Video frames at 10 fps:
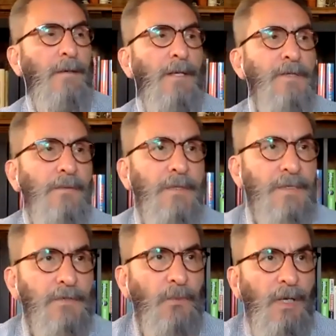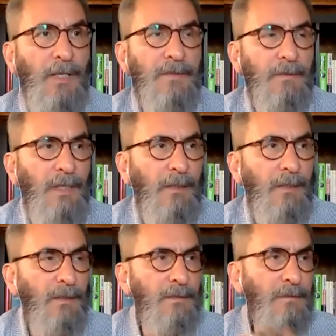And so, this is why I
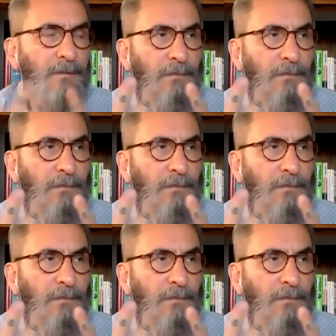think it's